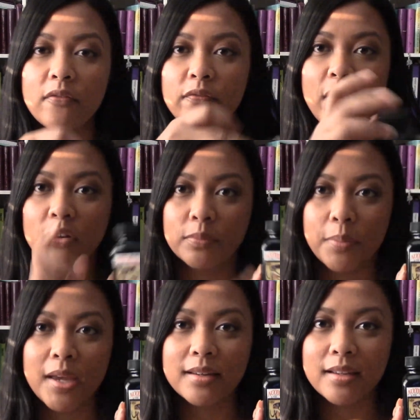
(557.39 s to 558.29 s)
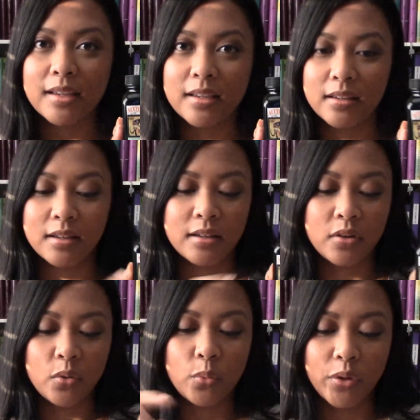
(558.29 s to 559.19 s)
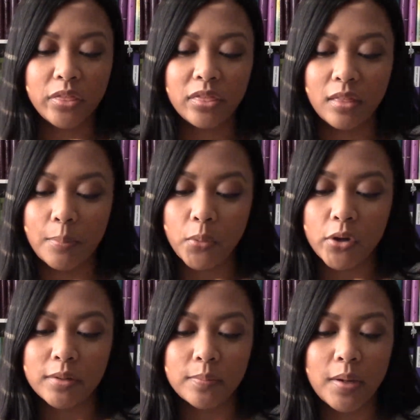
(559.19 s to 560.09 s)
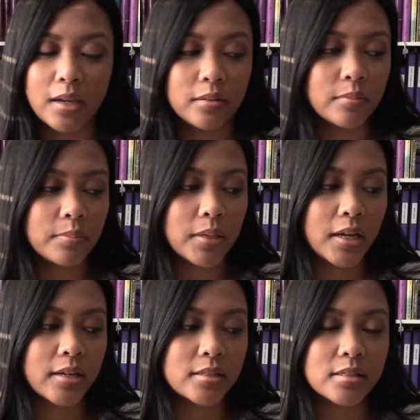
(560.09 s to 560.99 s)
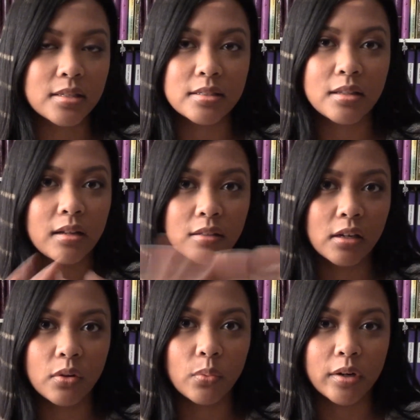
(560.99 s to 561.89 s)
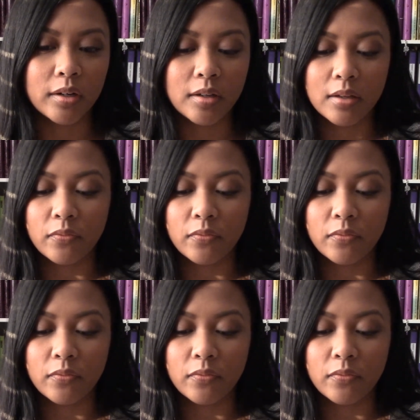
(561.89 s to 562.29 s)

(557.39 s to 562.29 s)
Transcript: fountain pen ink with point pen because it's not gonna work.